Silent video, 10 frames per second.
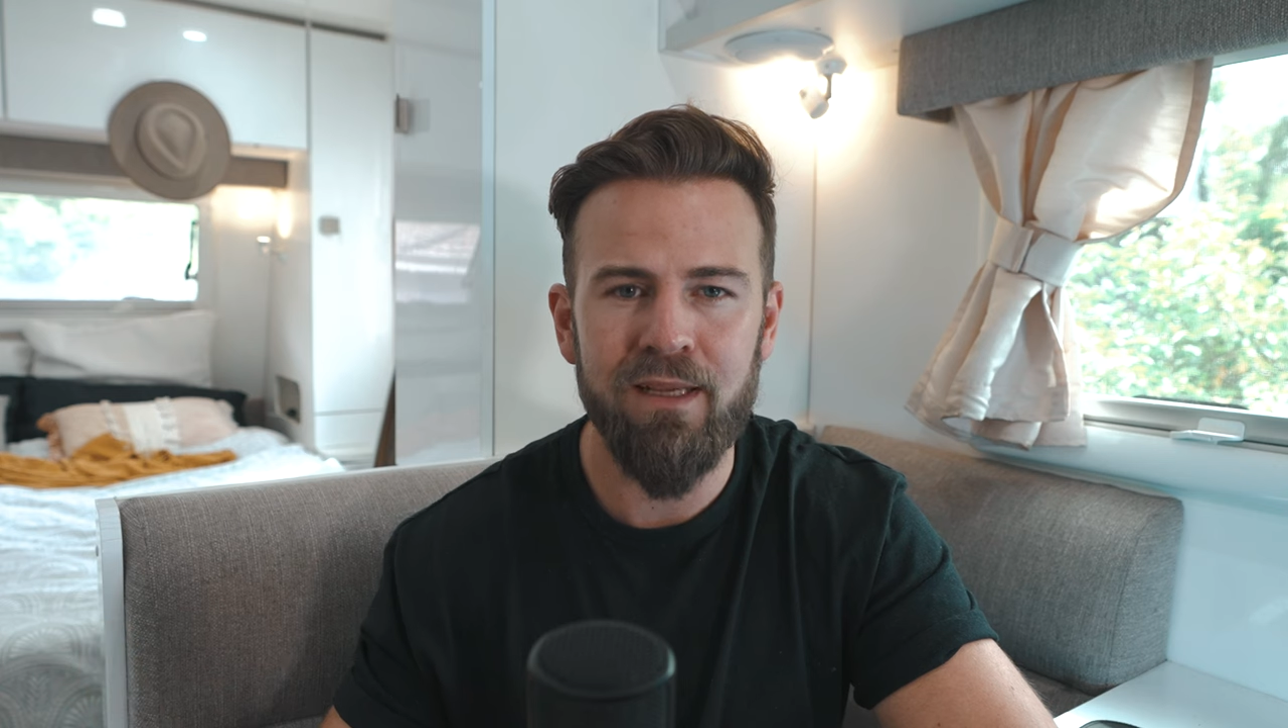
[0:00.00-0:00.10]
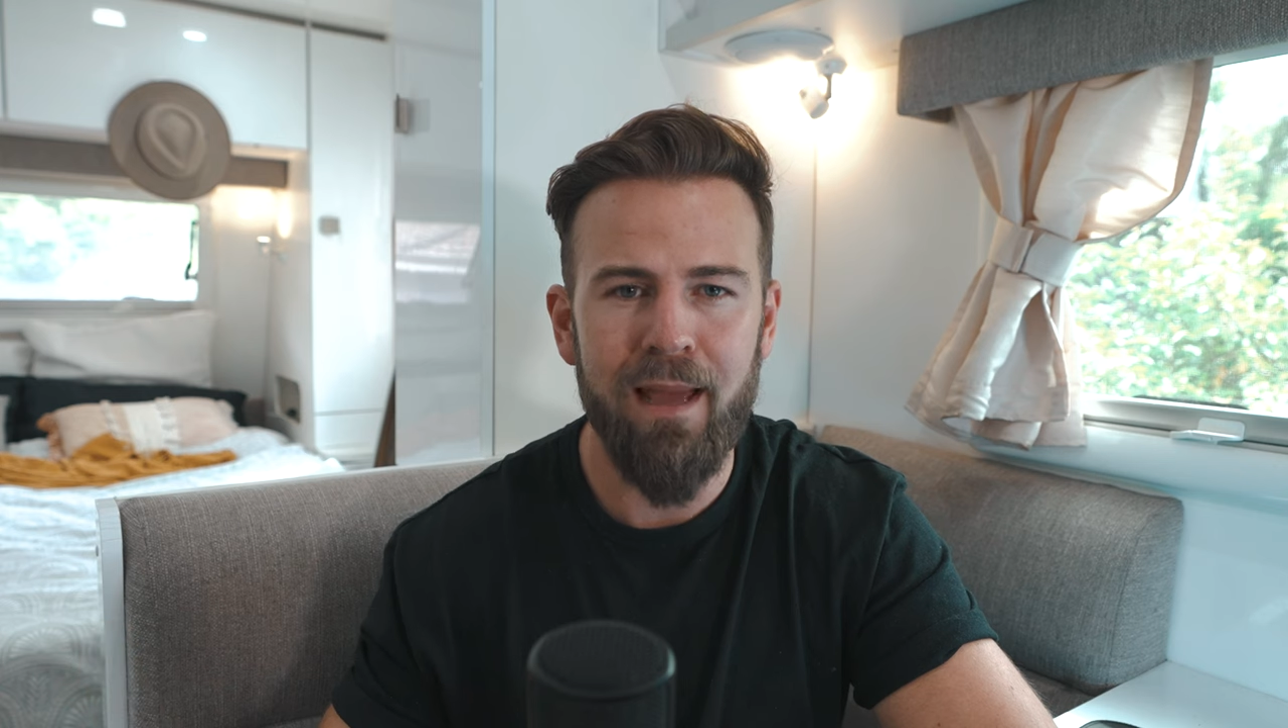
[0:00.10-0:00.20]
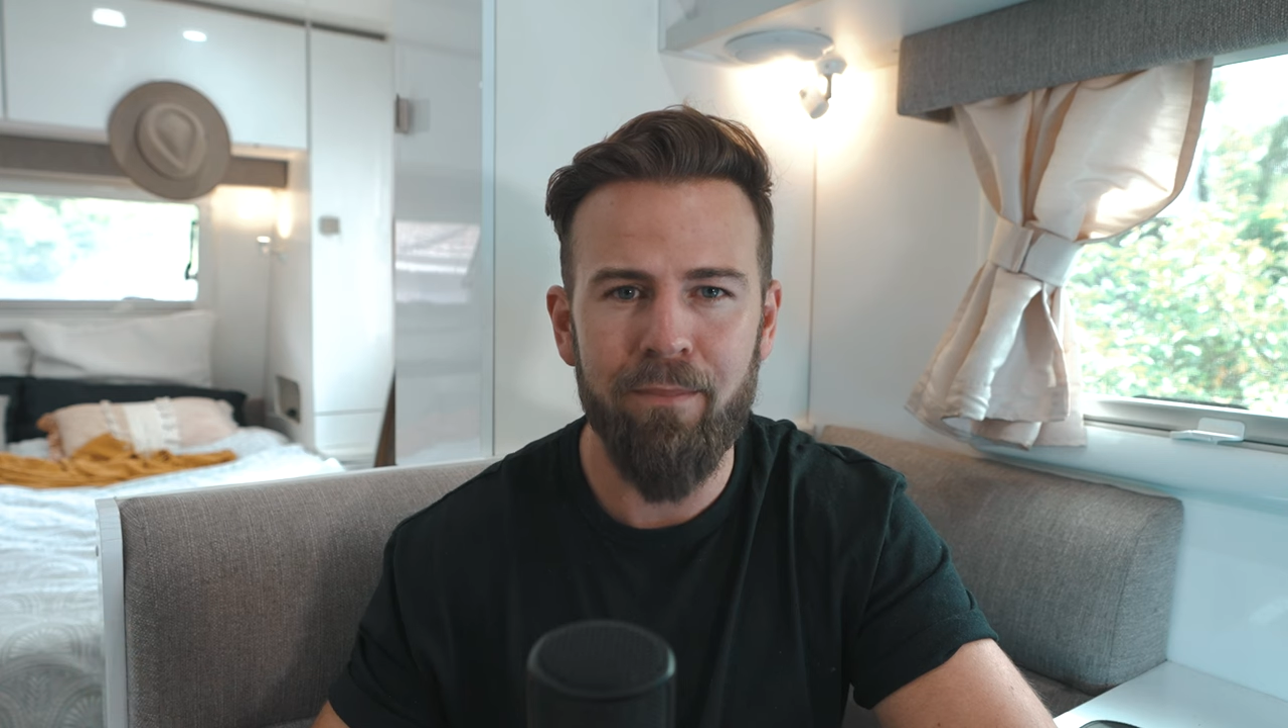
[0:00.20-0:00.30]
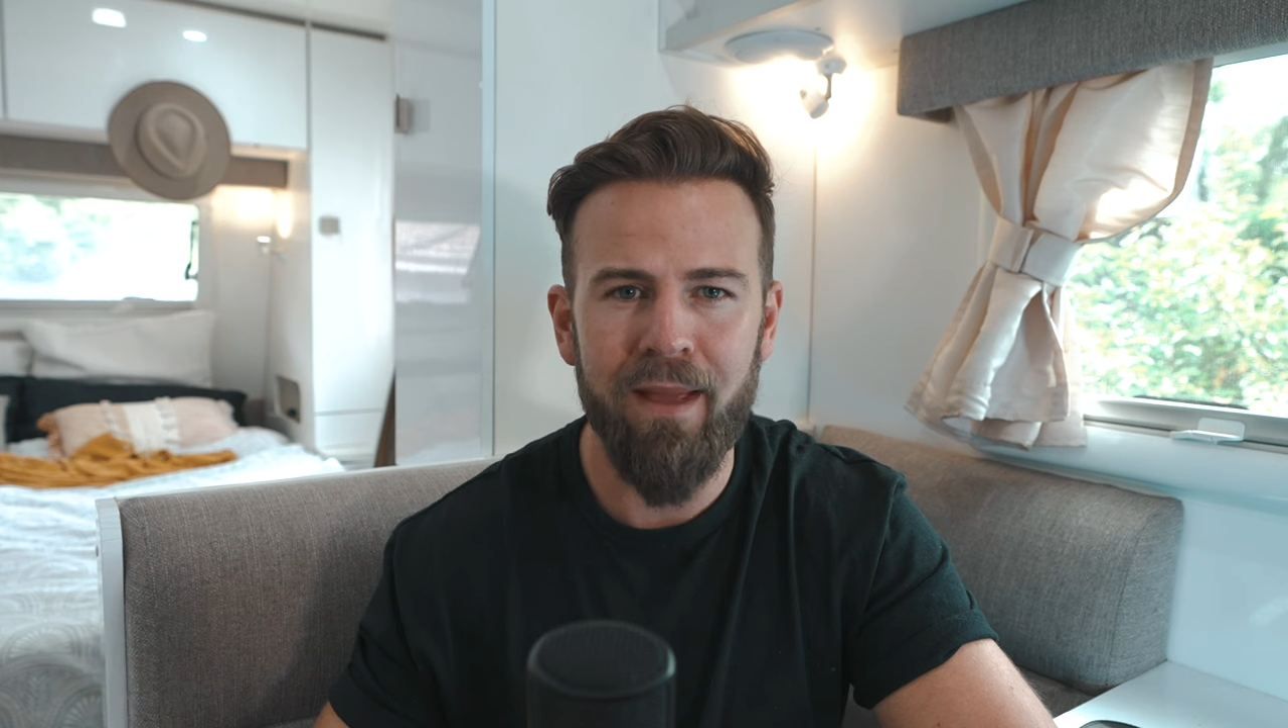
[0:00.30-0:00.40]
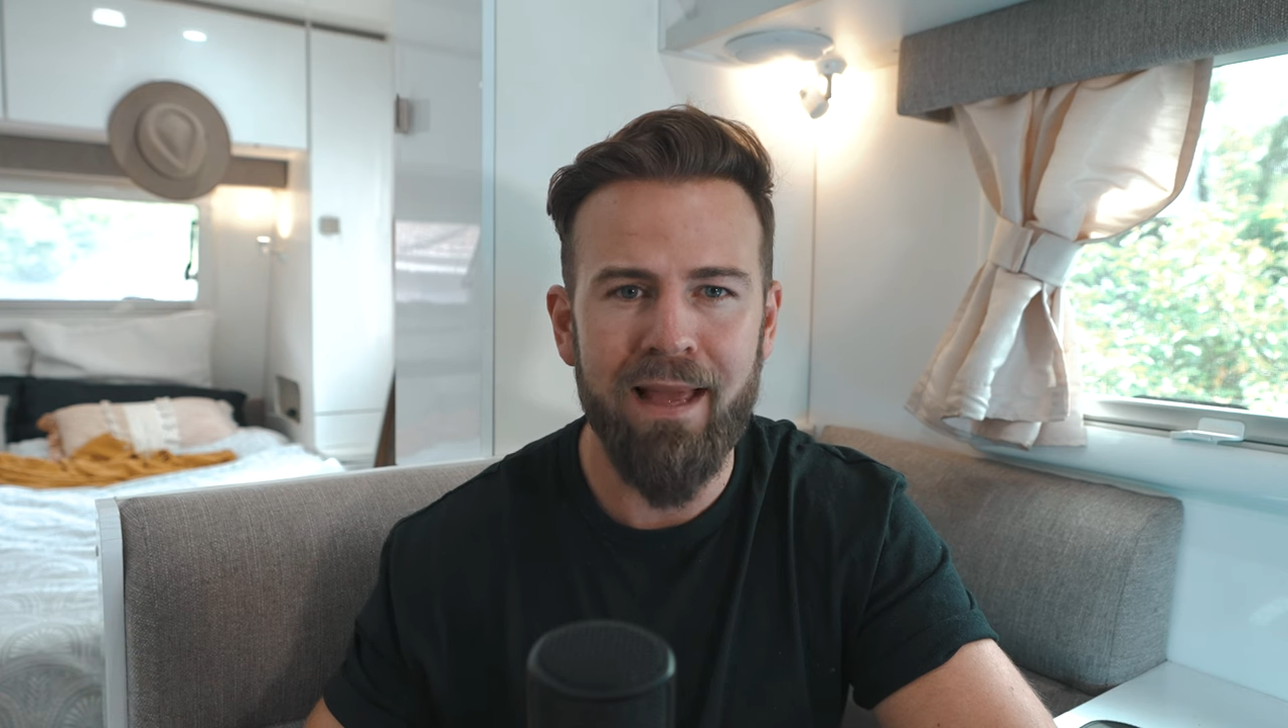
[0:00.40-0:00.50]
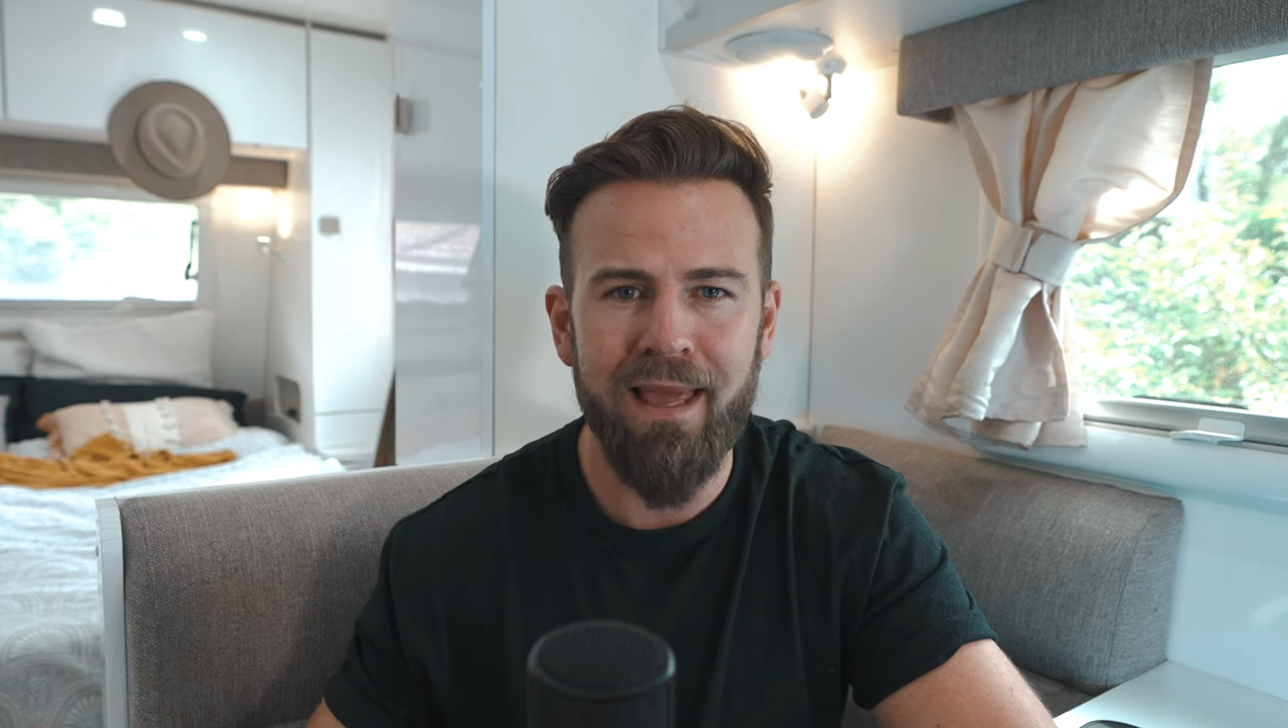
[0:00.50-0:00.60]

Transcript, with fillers: cap